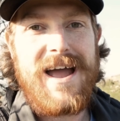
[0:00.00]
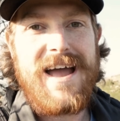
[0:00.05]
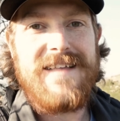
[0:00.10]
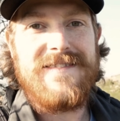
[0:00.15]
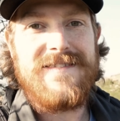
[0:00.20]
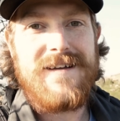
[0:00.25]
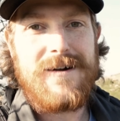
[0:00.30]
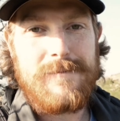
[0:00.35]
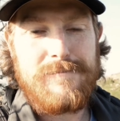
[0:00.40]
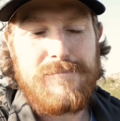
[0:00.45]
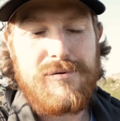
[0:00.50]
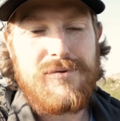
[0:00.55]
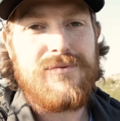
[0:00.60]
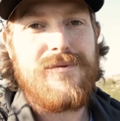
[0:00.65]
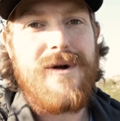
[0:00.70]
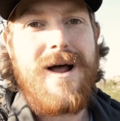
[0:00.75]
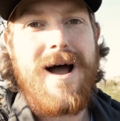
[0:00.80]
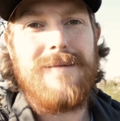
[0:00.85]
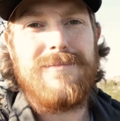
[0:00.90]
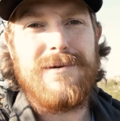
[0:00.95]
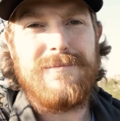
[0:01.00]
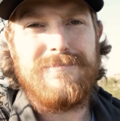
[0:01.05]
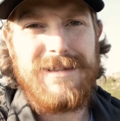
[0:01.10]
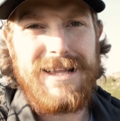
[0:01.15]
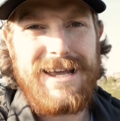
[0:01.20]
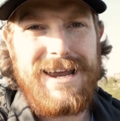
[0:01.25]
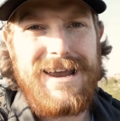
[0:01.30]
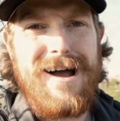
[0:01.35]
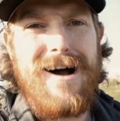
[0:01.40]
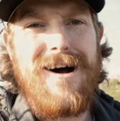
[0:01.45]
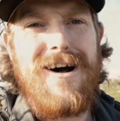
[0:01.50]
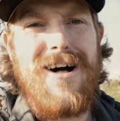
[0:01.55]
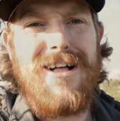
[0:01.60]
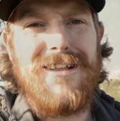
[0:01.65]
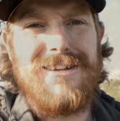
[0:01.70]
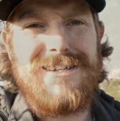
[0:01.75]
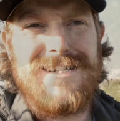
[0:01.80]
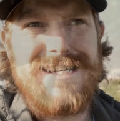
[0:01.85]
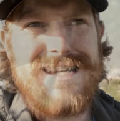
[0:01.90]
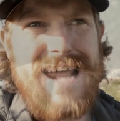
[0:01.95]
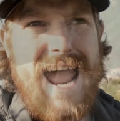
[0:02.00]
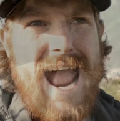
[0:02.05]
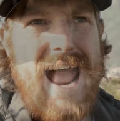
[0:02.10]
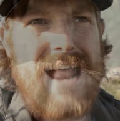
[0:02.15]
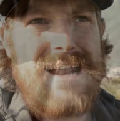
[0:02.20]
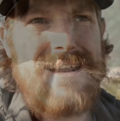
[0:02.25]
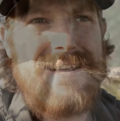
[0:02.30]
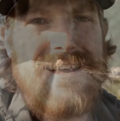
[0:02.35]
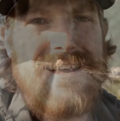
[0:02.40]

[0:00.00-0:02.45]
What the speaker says: and they're probably all dead.